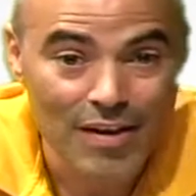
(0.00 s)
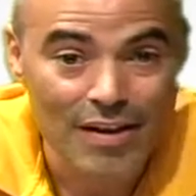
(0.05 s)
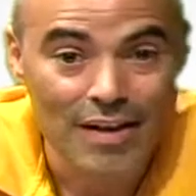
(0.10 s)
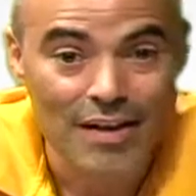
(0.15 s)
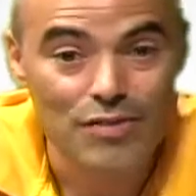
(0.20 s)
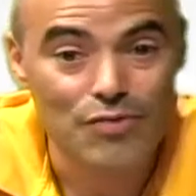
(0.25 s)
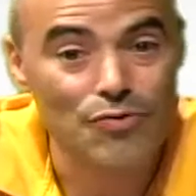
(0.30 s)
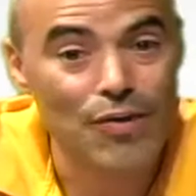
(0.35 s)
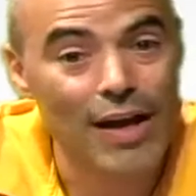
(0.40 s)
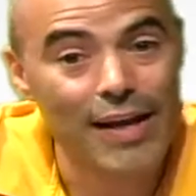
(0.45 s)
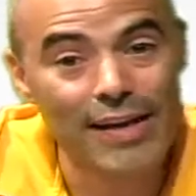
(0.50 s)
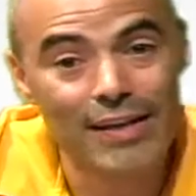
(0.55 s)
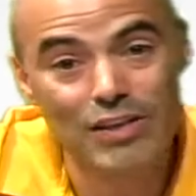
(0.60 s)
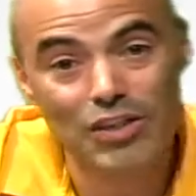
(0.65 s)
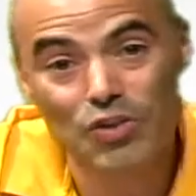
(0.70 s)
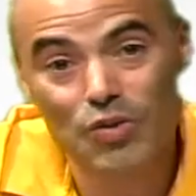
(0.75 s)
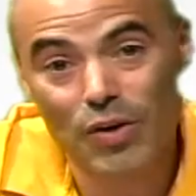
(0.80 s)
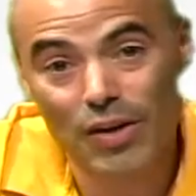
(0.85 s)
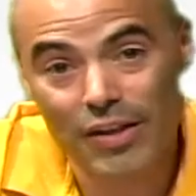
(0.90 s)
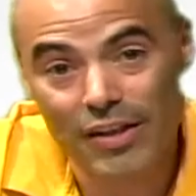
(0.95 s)
It's right next
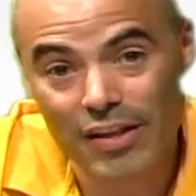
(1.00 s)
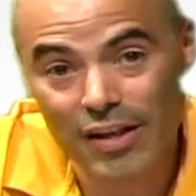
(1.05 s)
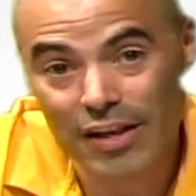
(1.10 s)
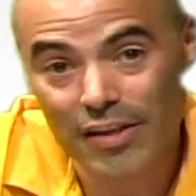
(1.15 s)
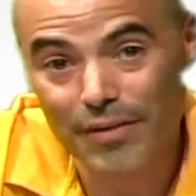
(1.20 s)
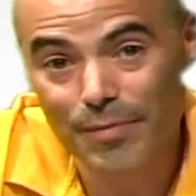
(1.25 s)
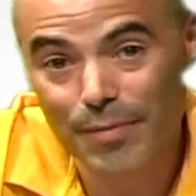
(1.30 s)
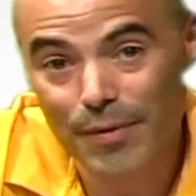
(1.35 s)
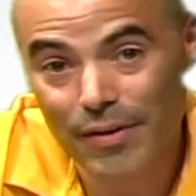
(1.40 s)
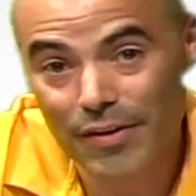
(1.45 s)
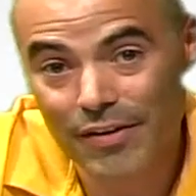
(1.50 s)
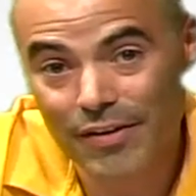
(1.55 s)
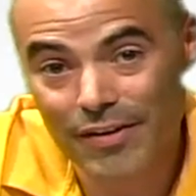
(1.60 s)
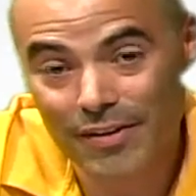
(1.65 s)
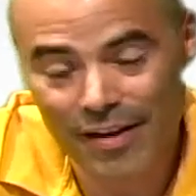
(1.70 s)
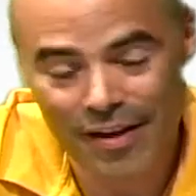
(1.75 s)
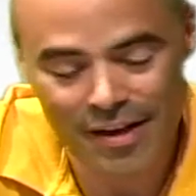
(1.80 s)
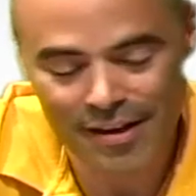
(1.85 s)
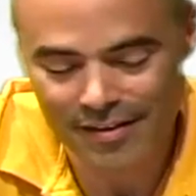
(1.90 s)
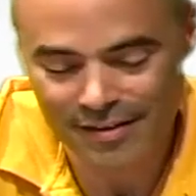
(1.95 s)
door to the
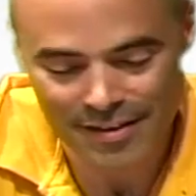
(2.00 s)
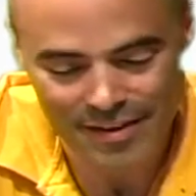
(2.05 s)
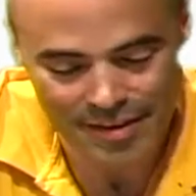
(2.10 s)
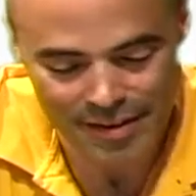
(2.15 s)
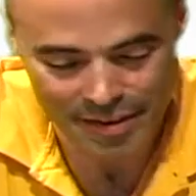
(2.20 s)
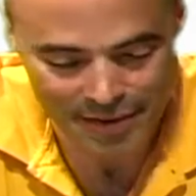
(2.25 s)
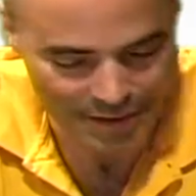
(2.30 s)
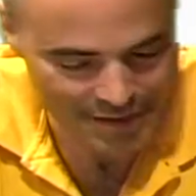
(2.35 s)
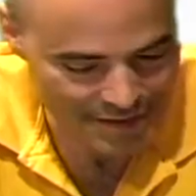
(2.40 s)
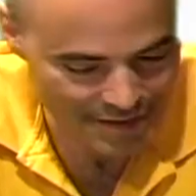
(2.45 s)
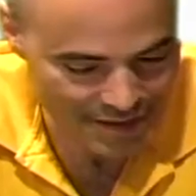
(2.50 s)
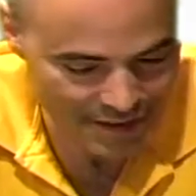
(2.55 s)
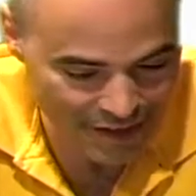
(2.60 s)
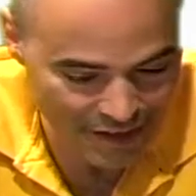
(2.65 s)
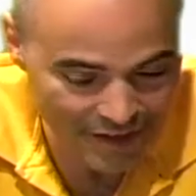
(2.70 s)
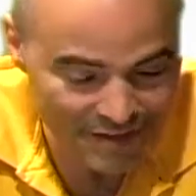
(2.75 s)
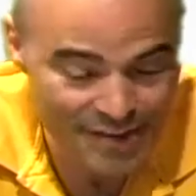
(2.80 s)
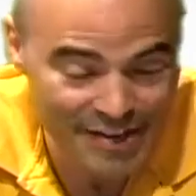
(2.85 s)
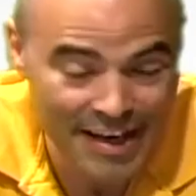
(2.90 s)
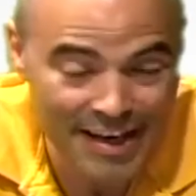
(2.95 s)

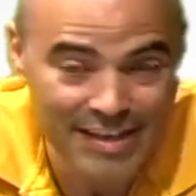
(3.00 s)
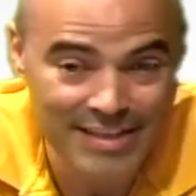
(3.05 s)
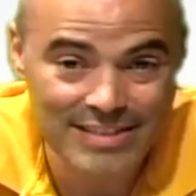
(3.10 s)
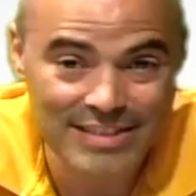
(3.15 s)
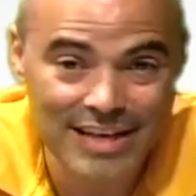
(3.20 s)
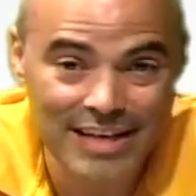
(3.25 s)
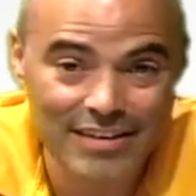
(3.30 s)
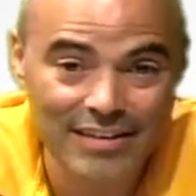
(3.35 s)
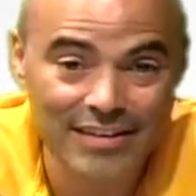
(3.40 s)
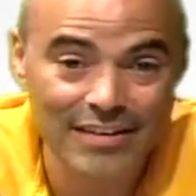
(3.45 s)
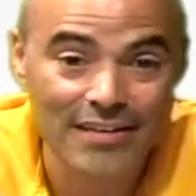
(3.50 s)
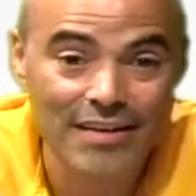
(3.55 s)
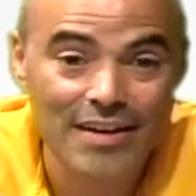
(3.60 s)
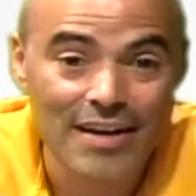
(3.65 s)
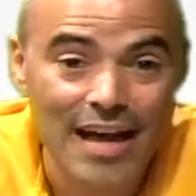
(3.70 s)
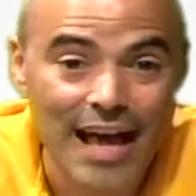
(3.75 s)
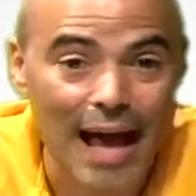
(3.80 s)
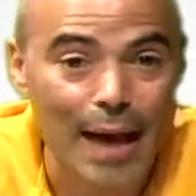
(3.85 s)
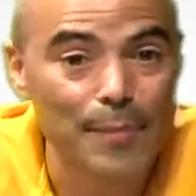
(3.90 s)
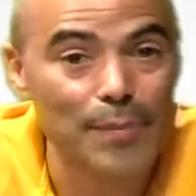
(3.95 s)
other data center.
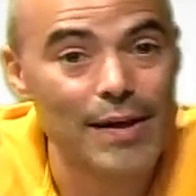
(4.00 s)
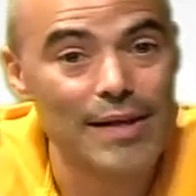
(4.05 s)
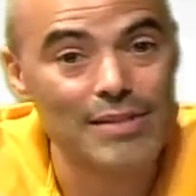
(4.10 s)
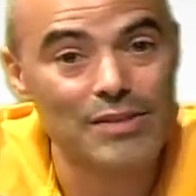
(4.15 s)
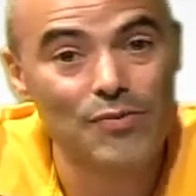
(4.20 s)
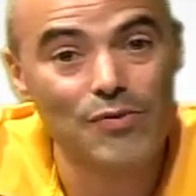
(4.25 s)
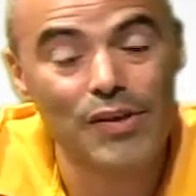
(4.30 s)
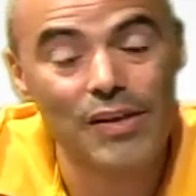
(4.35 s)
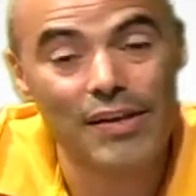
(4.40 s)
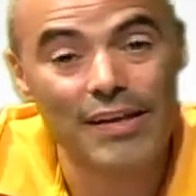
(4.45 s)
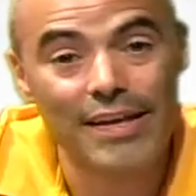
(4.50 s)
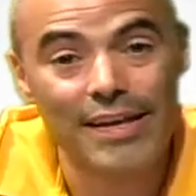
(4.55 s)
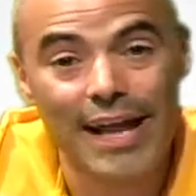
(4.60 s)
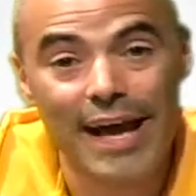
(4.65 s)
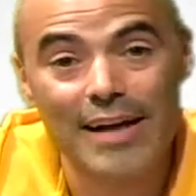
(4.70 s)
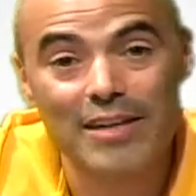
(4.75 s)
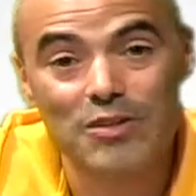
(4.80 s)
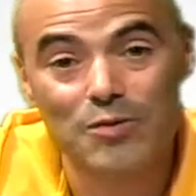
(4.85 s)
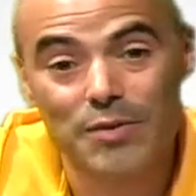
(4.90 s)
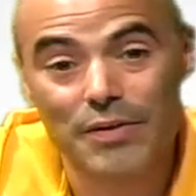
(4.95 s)
Apple hasn't really
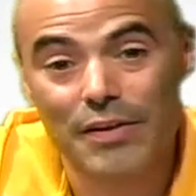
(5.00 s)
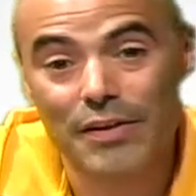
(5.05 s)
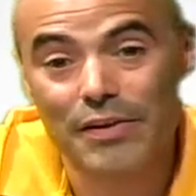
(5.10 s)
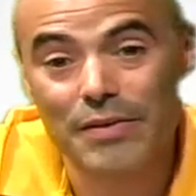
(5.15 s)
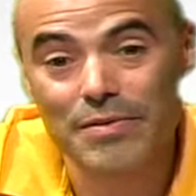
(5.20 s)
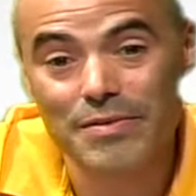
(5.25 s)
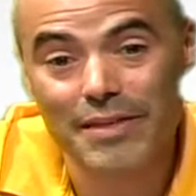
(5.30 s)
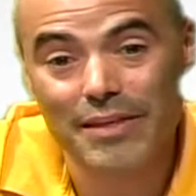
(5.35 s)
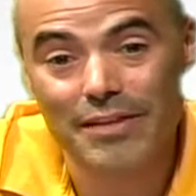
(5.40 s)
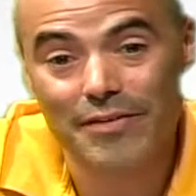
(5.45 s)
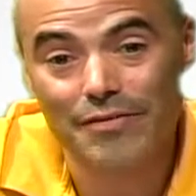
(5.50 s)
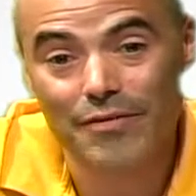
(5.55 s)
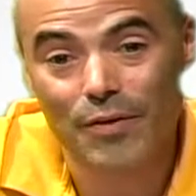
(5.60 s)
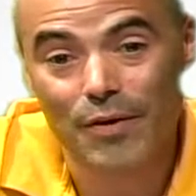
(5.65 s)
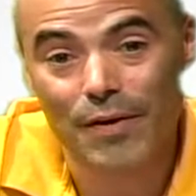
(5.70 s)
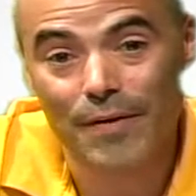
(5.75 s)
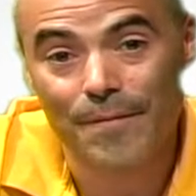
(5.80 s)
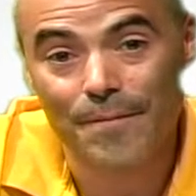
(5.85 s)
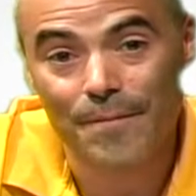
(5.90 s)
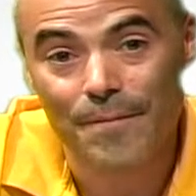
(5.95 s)
announced what they're using it for.